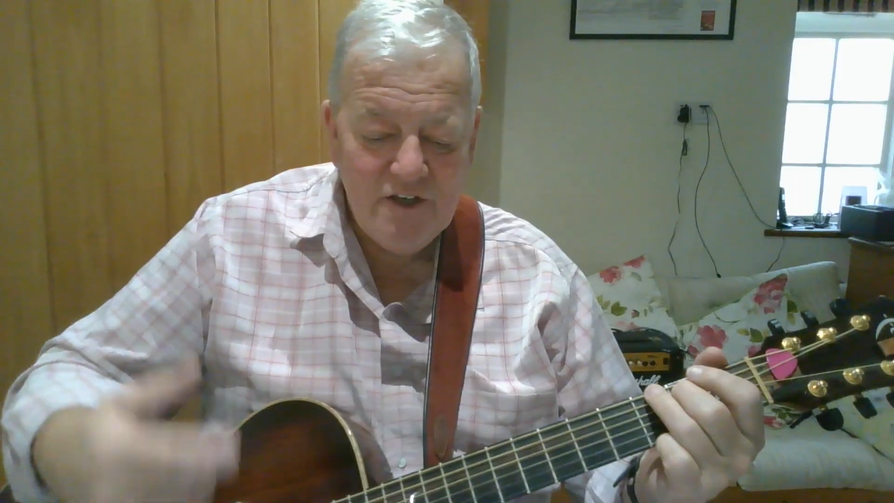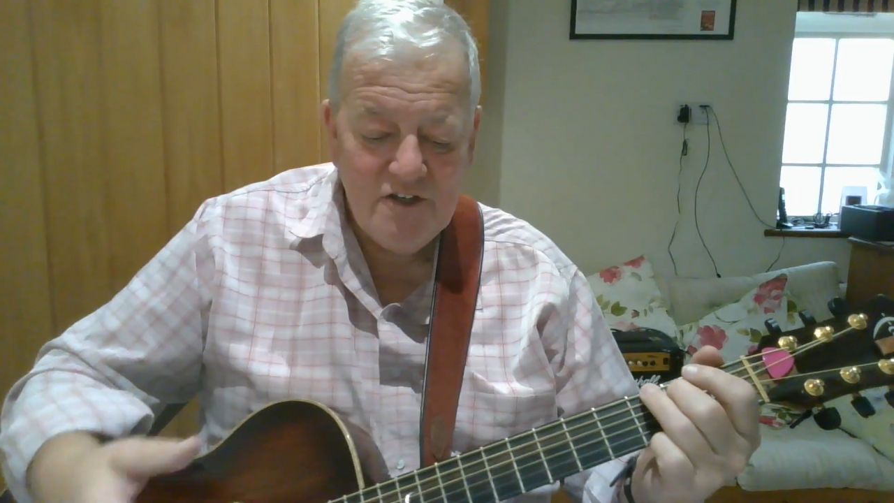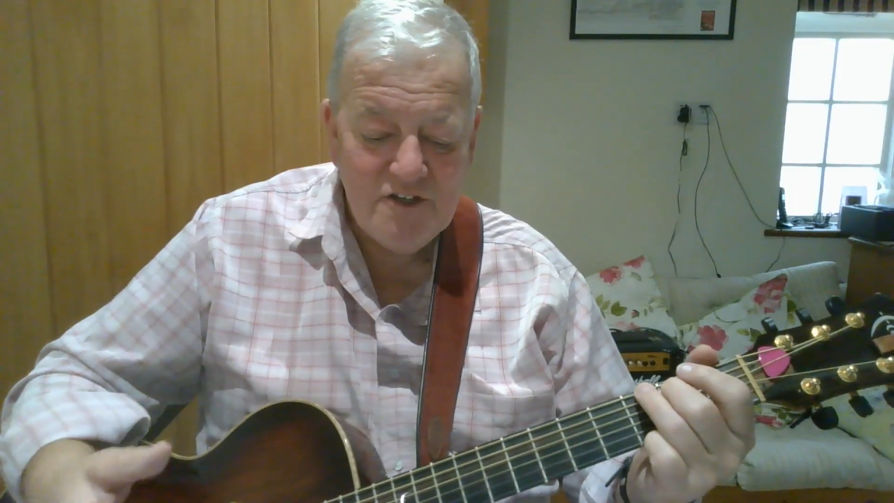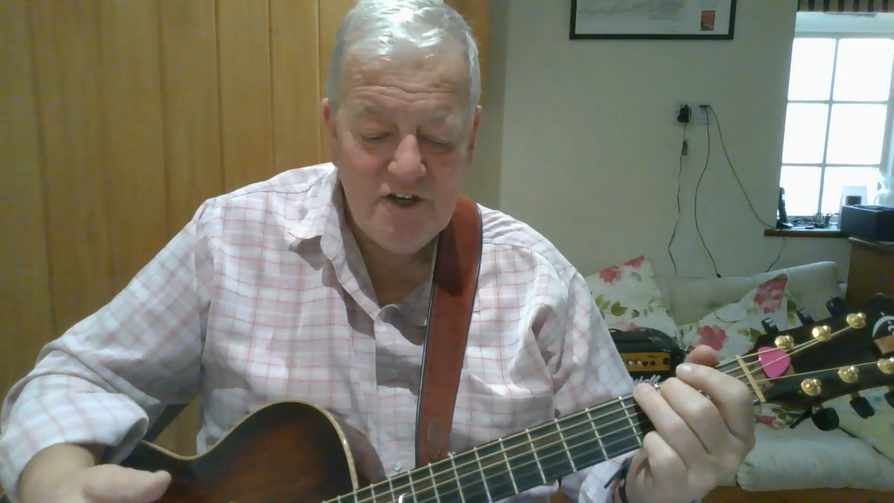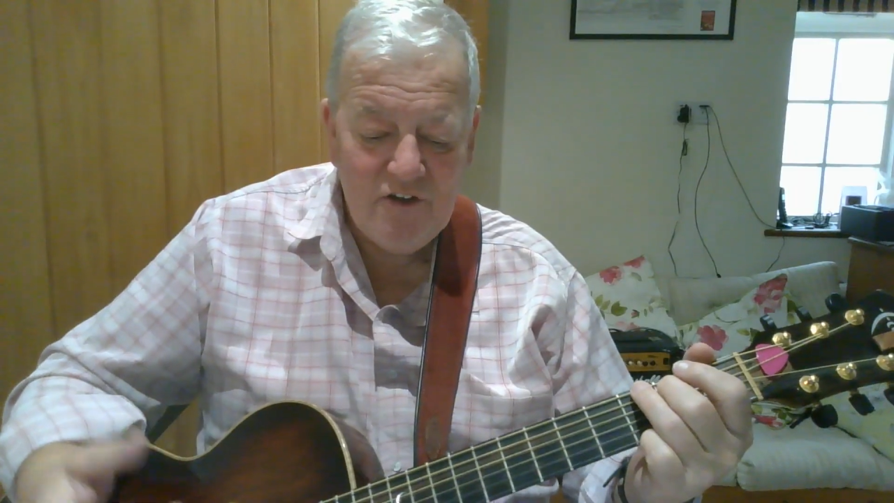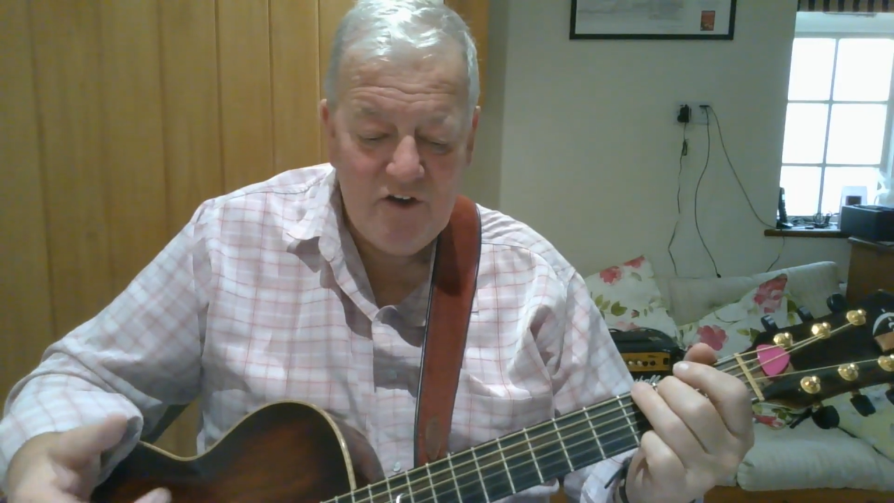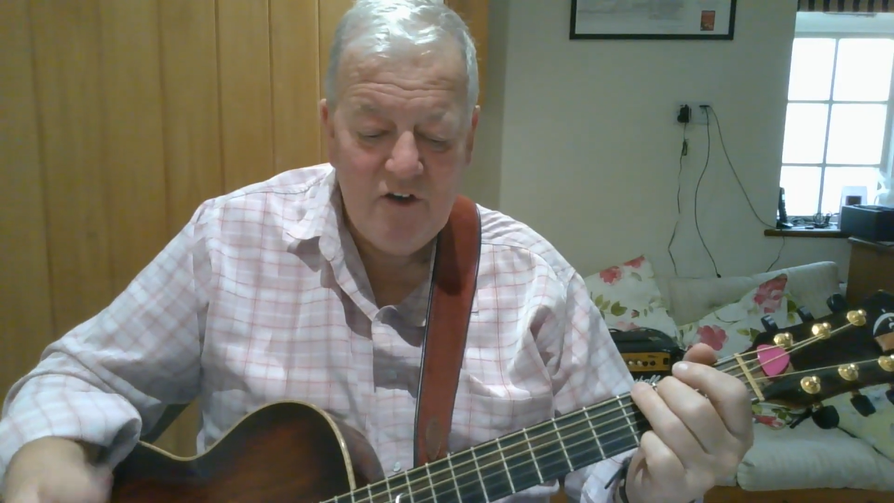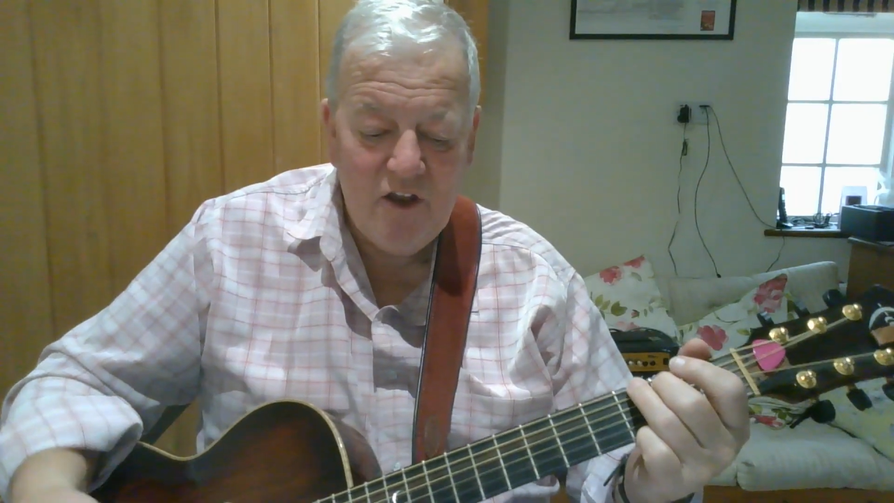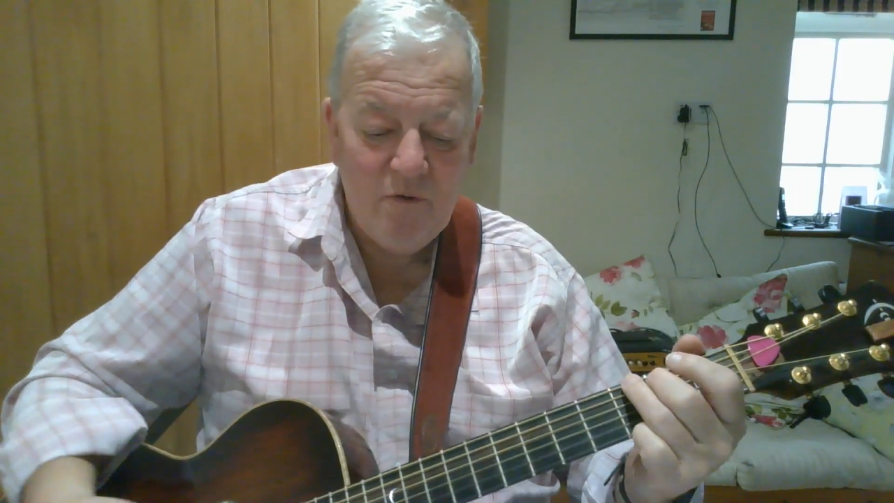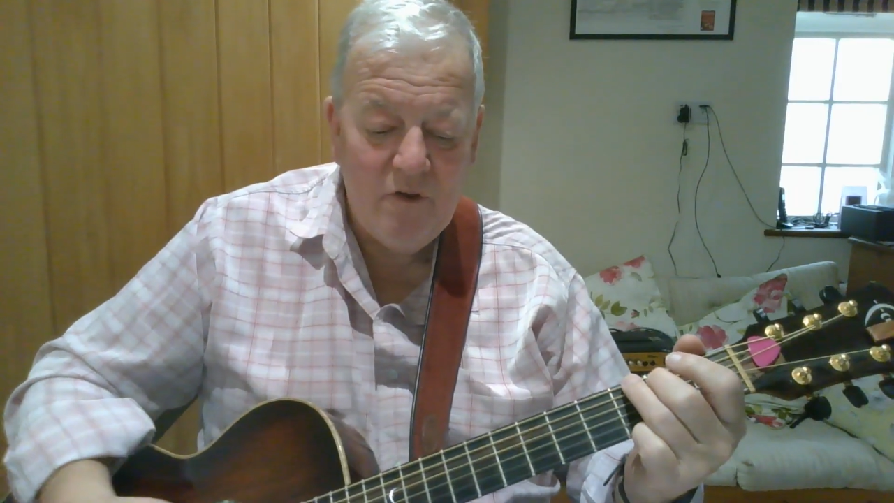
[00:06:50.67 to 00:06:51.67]
just so that you
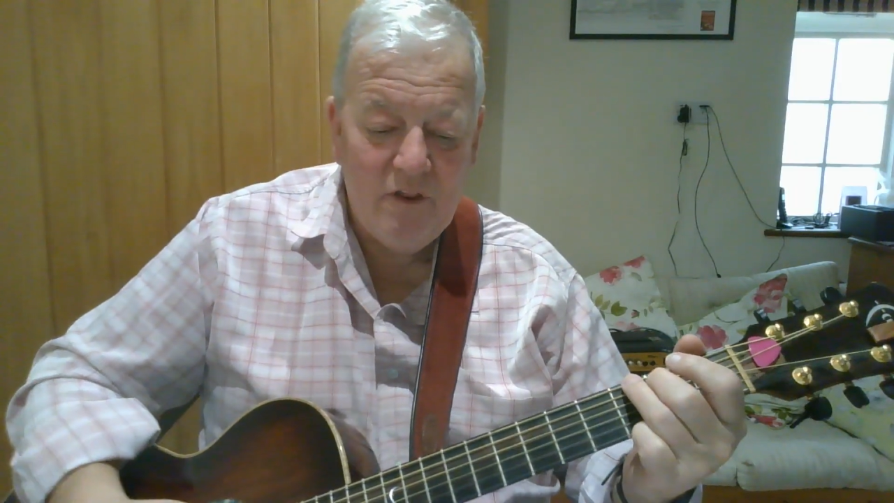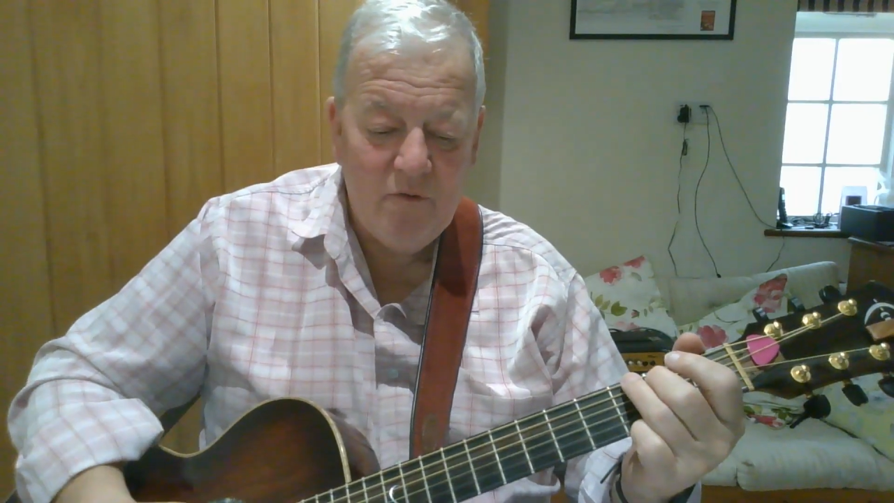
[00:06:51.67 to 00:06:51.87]
know